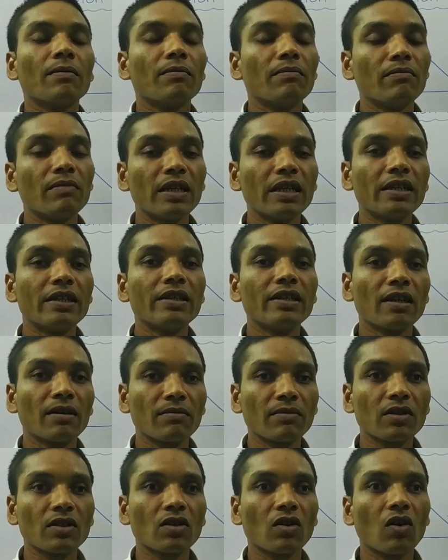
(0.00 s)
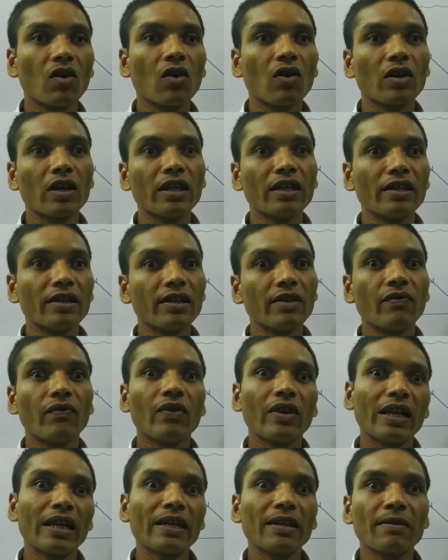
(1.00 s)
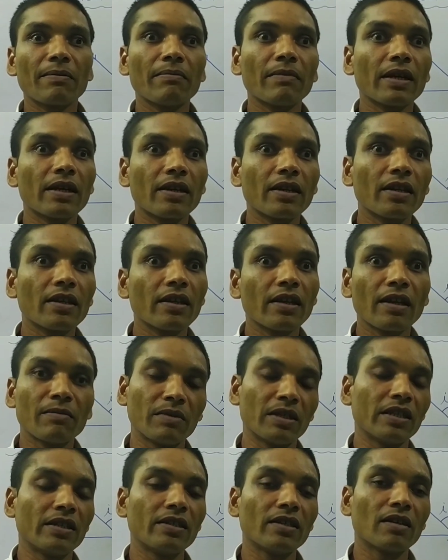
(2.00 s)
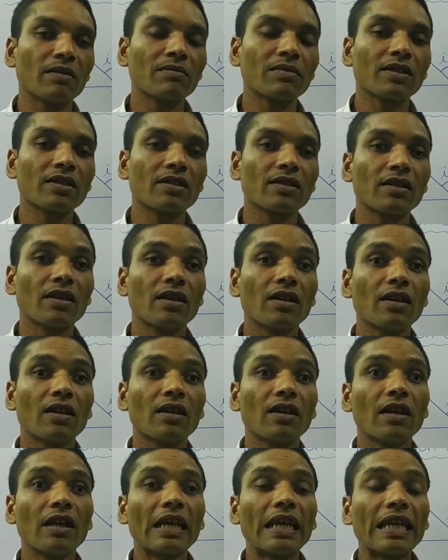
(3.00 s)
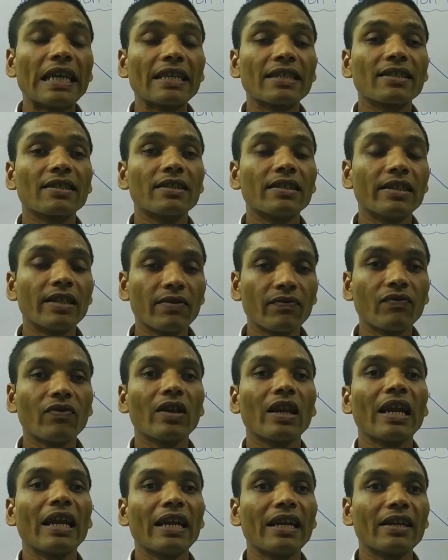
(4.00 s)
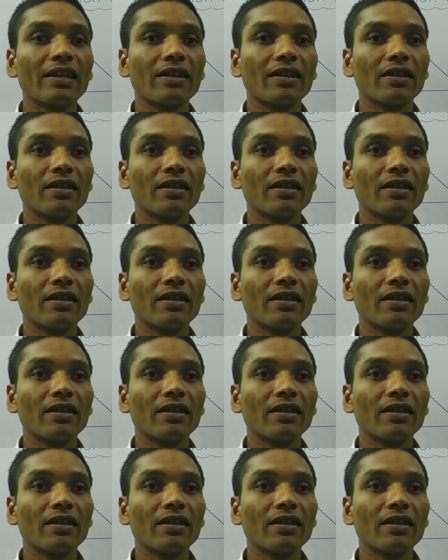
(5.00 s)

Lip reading: mediums or in different material mediums is different.